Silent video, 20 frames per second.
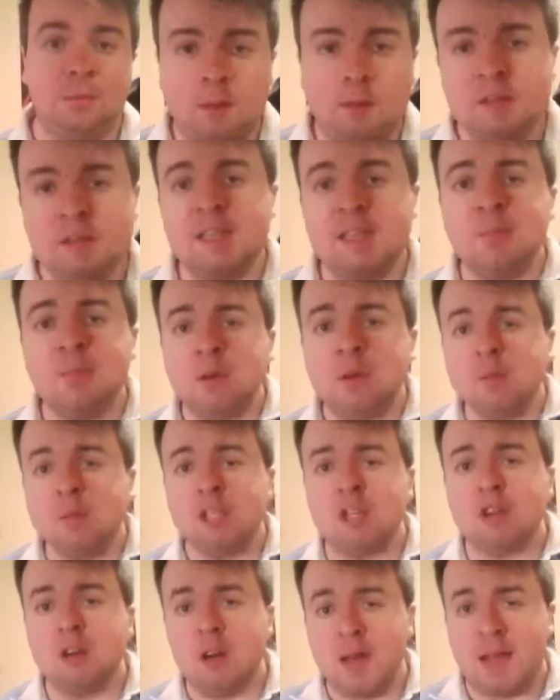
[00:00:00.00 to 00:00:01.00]
So that's pretty
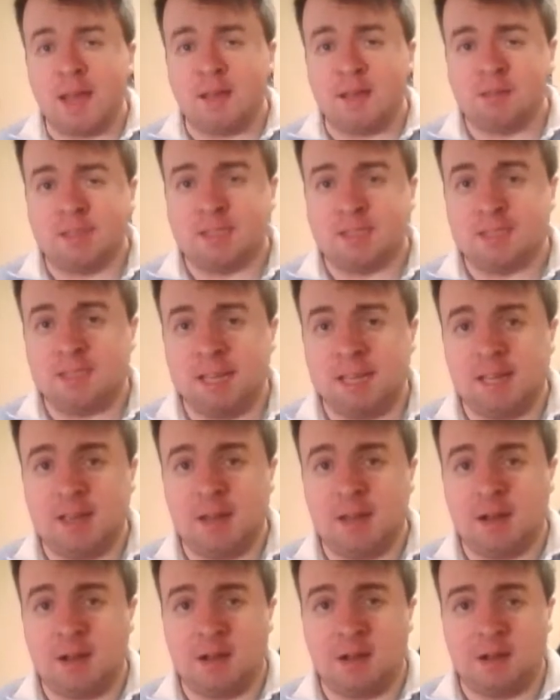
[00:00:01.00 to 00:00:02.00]
much all I have to say
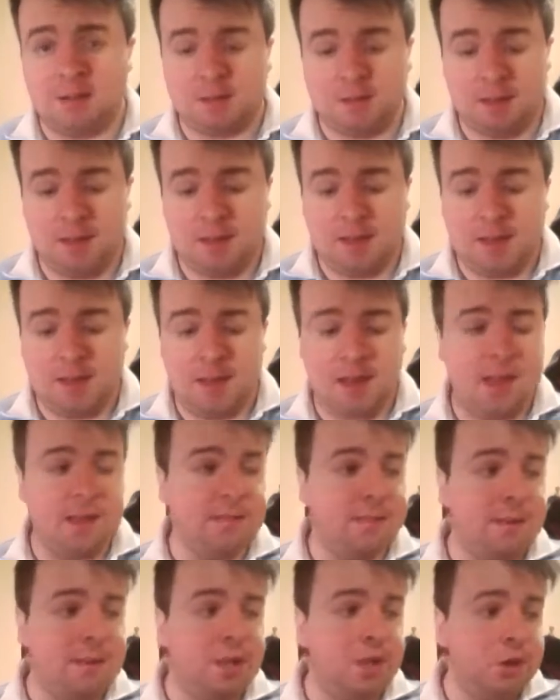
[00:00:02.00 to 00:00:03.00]
on
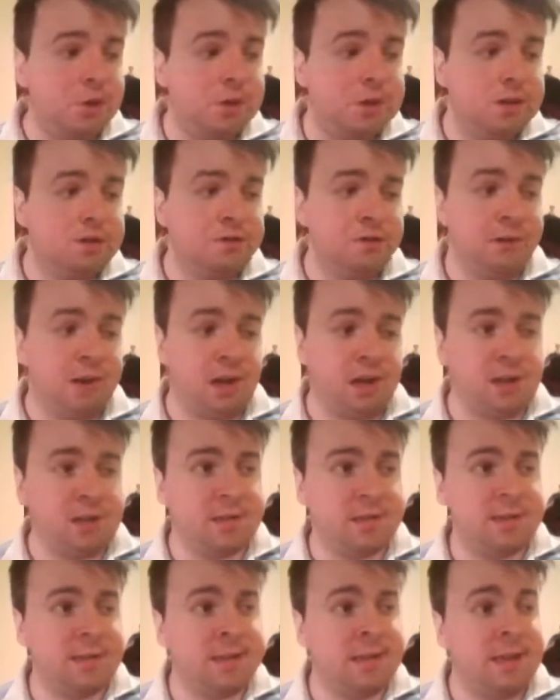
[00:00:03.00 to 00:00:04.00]
the unit
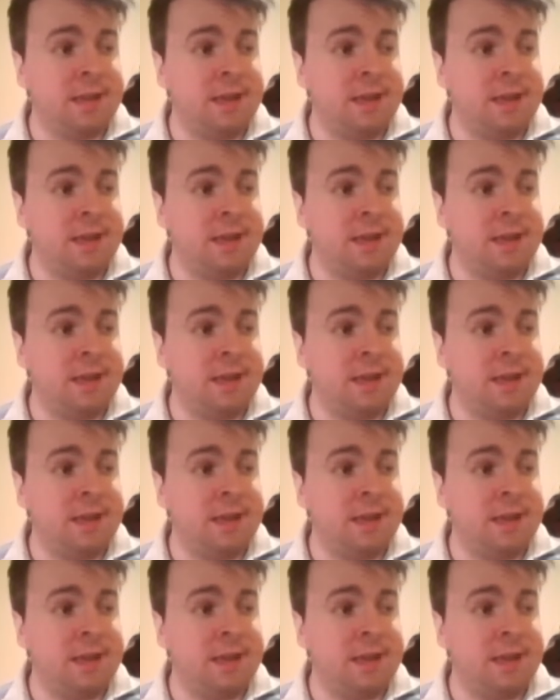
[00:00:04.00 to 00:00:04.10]
files.